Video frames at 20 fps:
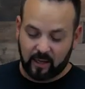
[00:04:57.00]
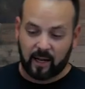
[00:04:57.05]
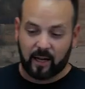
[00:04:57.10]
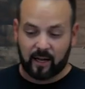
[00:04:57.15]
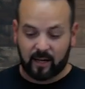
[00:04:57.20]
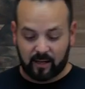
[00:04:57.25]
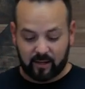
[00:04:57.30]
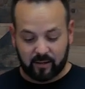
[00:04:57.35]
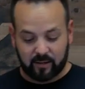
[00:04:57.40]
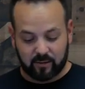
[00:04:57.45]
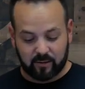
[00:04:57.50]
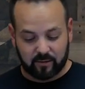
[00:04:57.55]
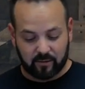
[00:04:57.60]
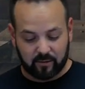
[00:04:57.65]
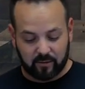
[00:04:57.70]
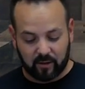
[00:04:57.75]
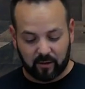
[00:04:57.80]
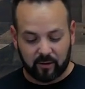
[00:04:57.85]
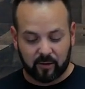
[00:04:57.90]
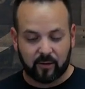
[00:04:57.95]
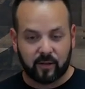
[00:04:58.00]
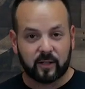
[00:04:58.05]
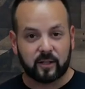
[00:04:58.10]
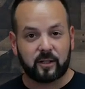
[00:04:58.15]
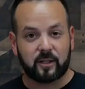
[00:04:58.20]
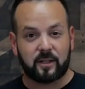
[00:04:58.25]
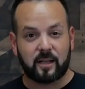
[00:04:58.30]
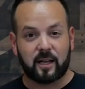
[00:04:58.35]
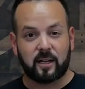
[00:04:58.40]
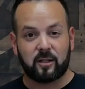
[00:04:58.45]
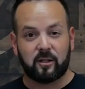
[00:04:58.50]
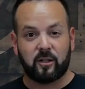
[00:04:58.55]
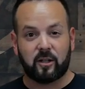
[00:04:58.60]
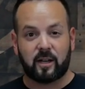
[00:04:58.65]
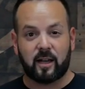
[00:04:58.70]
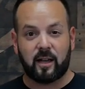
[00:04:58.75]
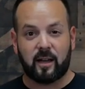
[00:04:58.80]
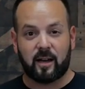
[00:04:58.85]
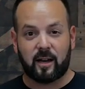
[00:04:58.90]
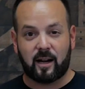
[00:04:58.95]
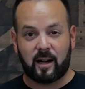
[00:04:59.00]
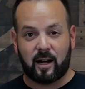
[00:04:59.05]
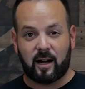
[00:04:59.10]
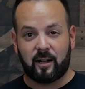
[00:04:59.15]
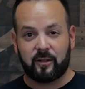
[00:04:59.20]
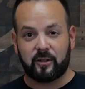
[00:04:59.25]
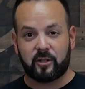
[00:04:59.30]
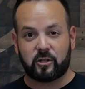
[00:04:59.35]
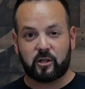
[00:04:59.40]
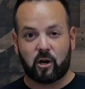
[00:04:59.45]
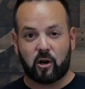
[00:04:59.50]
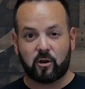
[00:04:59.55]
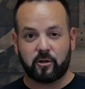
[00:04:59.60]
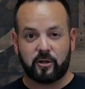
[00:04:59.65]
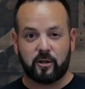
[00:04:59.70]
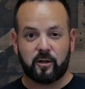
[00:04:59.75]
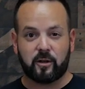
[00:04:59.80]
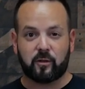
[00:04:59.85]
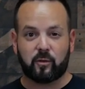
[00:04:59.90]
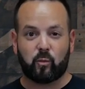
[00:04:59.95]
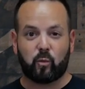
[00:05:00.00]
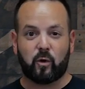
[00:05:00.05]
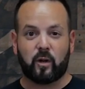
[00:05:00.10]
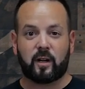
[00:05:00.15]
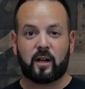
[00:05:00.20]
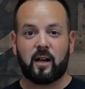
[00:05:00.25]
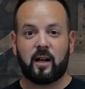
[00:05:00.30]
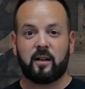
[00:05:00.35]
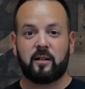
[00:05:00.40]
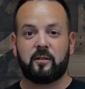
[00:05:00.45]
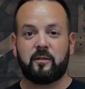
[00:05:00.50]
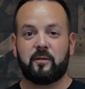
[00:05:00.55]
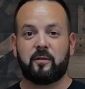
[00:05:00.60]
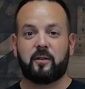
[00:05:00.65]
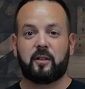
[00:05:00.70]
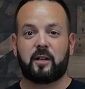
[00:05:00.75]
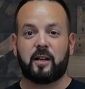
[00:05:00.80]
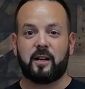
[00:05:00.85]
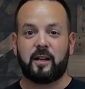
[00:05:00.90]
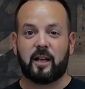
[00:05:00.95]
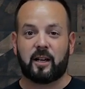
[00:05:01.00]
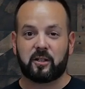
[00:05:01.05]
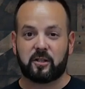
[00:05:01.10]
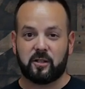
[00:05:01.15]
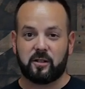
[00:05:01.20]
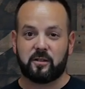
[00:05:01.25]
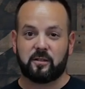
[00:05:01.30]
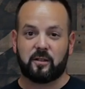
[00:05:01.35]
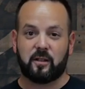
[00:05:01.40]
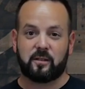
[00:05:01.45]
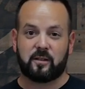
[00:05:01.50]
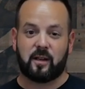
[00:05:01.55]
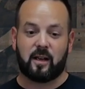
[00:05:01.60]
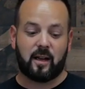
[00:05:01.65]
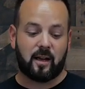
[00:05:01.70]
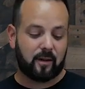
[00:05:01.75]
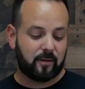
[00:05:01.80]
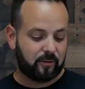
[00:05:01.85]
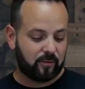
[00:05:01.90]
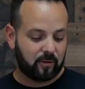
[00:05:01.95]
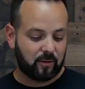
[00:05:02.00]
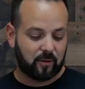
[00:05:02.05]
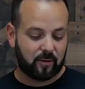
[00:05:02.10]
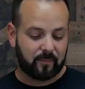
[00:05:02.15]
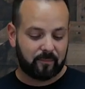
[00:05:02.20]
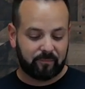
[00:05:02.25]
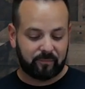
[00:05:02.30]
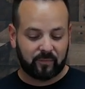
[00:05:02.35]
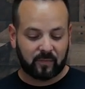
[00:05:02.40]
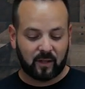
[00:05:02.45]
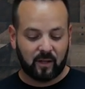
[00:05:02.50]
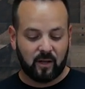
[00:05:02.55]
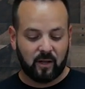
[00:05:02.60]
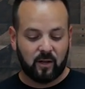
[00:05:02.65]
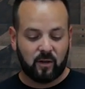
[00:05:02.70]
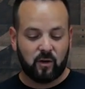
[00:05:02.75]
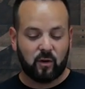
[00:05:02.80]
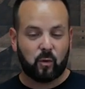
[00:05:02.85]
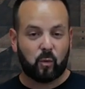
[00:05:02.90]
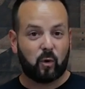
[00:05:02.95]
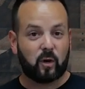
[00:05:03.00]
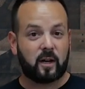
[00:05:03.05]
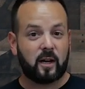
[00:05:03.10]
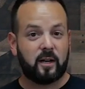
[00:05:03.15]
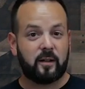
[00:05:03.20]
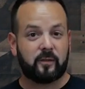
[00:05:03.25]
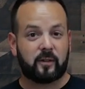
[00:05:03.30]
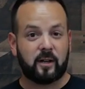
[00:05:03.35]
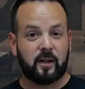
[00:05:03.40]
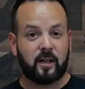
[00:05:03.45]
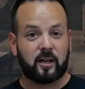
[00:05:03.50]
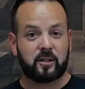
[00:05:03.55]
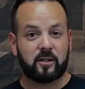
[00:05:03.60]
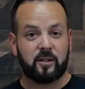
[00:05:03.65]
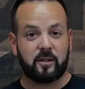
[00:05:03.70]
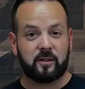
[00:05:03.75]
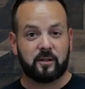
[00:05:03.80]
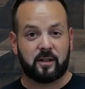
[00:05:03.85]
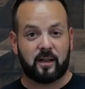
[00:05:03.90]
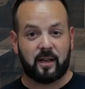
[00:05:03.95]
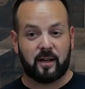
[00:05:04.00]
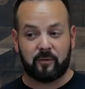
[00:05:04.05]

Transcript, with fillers: And the other thing to take a look at on the charger is what kind of connections does it have? So what kind of connection does it